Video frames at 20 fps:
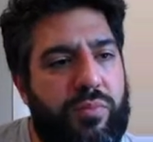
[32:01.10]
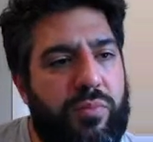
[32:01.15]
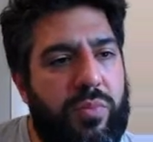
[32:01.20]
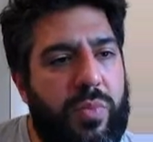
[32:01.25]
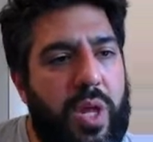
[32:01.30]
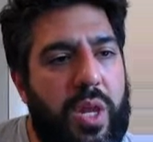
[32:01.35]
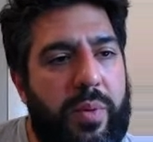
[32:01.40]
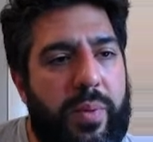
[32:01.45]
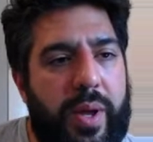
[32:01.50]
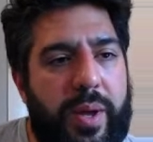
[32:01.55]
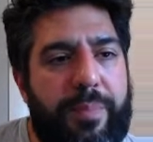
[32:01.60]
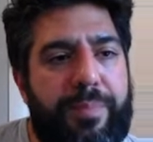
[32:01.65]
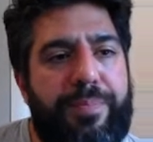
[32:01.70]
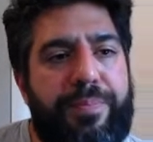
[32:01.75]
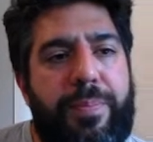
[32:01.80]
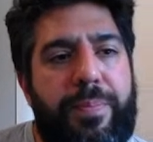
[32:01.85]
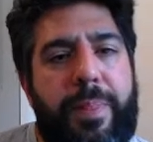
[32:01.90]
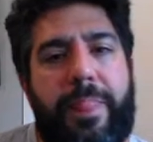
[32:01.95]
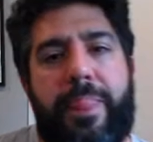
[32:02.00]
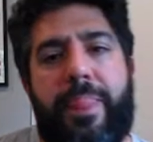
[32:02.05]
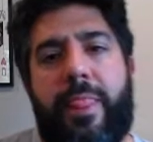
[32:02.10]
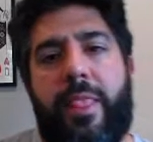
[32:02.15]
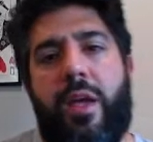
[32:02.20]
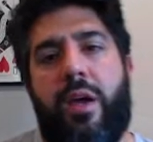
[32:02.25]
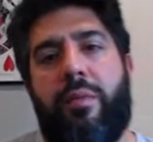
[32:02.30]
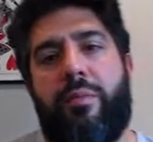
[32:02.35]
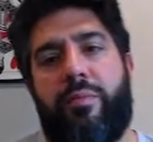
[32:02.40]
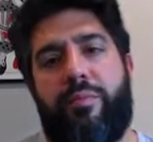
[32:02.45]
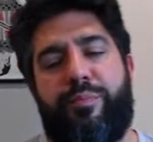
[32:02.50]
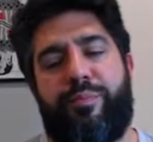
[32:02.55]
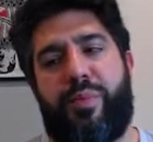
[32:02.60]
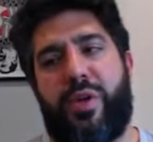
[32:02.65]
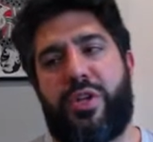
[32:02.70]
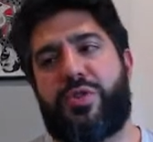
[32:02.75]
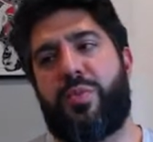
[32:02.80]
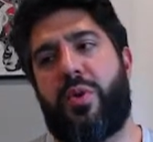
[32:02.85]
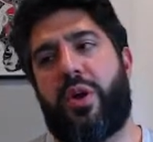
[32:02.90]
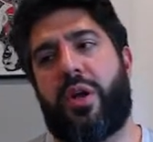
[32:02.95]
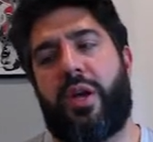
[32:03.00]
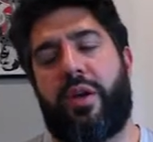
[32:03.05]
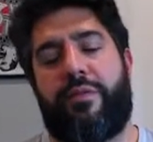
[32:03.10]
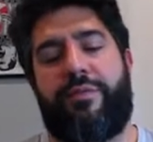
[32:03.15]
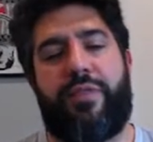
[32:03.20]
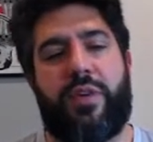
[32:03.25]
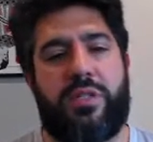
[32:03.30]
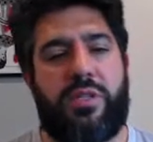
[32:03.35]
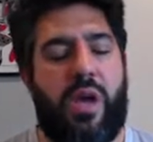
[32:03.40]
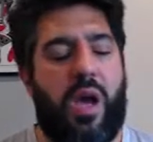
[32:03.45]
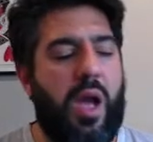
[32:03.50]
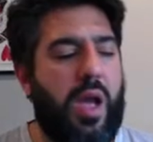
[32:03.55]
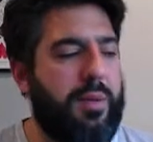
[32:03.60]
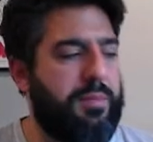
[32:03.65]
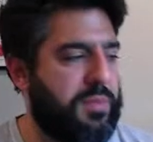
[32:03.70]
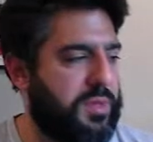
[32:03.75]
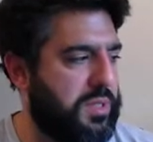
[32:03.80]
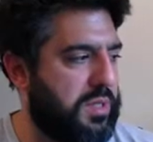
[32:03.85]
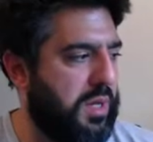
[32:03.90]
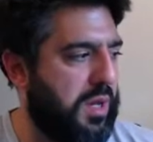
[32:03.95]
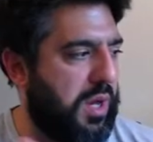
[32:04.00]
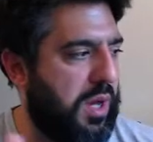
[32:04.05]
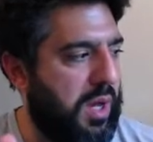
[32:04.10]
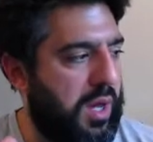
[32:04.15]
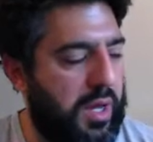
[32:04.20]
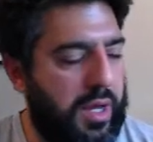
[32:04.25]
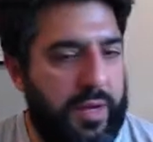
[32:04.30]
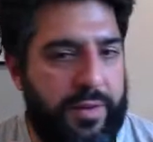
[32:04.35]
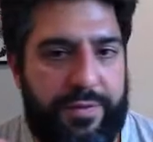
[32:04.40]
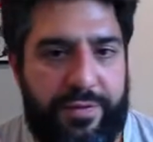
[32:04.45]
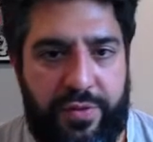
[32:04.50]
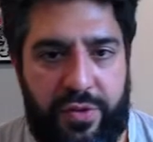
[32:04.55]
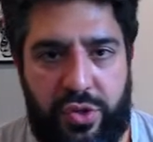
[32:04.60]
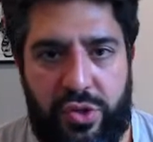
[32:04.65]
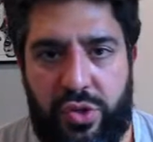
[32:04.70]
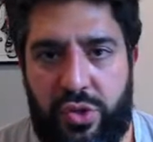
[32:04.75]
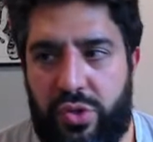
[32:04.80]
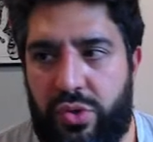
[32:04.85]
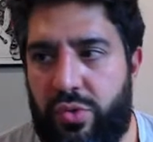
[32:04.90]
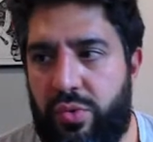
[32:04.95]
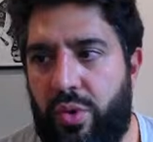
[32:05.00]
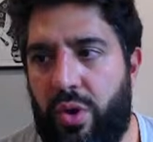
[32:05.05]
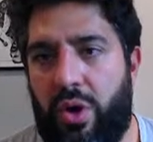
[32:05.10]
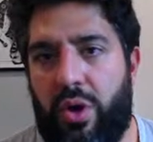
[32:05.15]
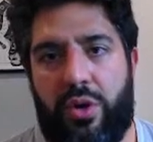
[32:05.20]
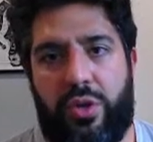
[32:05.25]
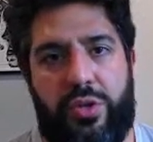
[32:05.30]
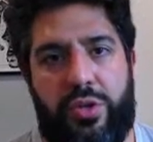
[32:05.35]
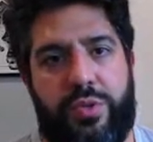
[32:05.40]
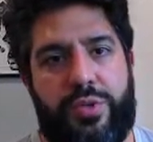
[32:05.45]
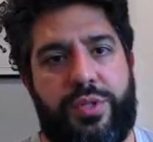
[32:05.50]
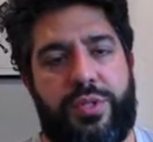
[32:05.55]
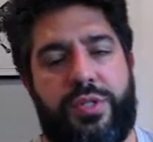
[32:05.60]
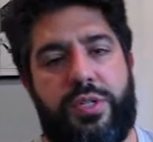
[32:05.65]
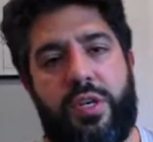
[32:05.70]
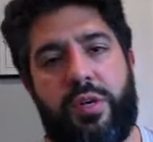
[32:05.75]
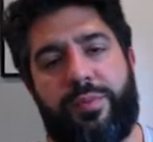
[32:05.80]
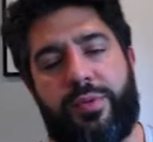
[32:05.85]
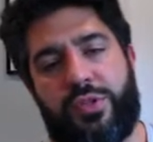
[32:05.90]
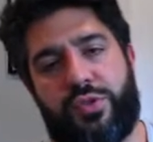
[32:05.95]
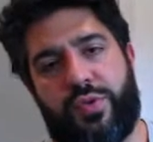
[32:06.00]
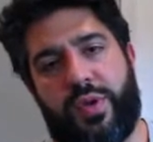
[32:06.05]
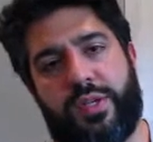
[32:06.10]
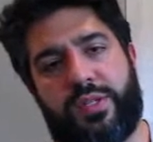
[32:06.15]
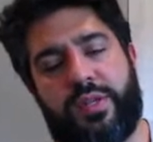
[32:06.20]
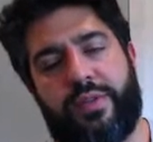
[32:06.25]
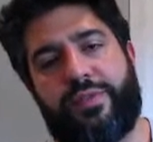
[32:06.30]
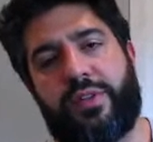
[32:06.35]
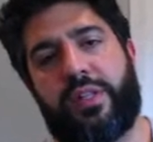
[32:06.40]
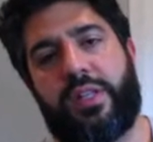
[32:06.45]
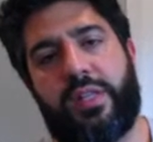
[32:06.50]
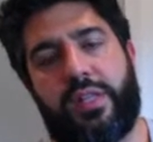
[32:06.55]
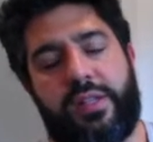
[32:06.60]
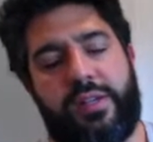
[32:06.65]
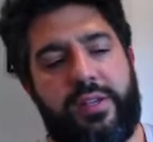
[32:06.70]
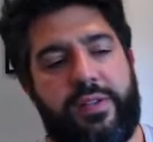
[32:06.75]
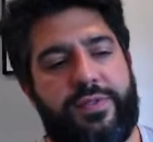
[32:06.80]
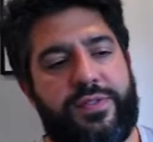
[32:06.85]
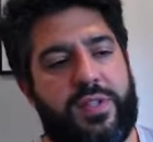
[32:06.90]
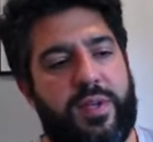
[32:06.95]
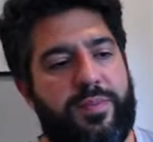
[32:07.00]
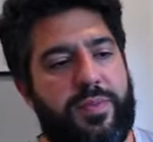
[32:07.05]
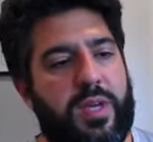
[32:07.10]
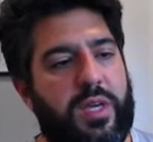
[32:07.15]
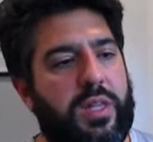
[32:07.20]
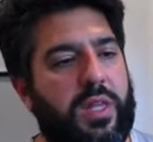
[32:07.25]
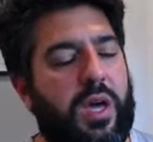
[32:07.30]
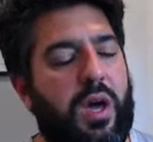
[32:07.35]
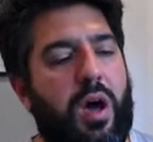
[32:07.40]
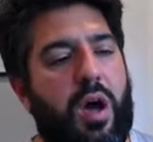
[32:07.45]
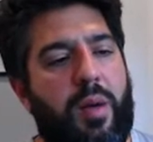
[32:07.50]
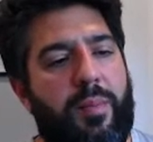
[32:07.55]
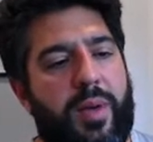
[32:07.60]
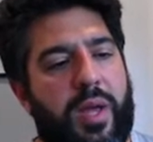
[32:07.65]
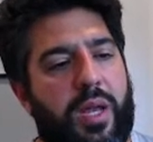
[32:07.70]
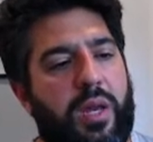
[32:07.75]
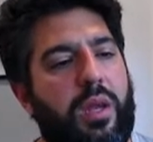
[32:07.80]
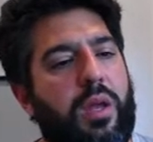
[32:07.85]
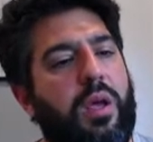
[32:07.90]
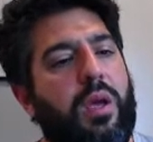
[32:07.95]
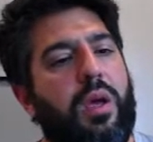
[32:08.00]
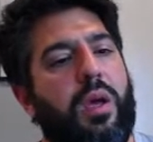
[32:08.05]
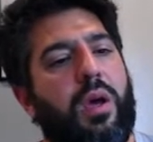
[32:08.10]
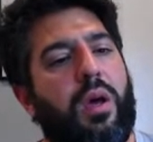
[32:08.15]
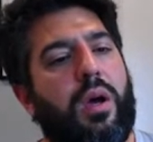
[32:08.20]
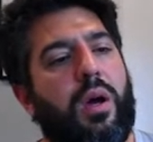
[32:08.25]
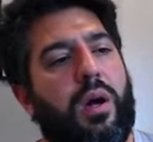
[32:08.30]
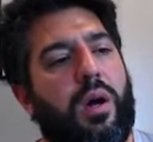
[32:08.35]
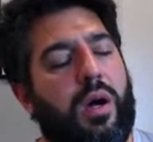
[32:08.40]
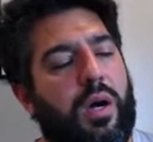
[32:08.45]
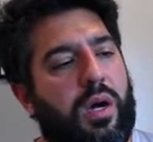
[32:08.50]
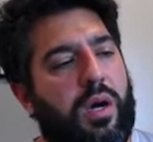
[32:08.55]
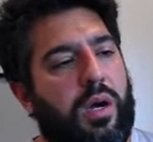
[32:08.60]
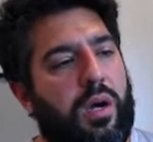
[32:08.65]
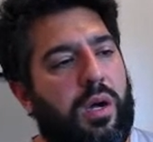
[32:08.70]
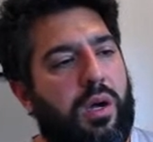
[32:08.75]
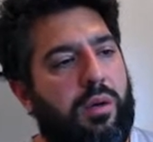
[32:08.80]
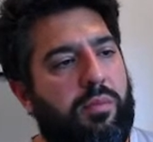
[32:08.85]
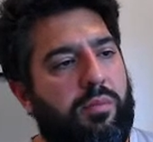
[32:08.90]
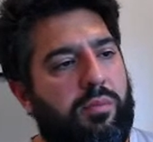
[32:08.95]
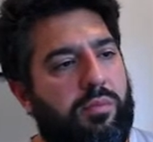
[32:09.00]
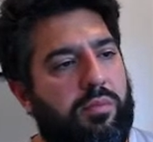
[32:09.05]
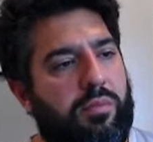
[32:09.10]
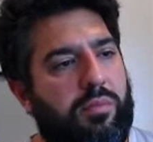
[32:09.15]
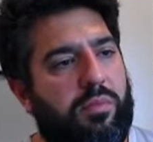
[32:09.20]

Anyway, benchmarking, fun times. If you are using tlp-stress, definitely leave something in the comment. And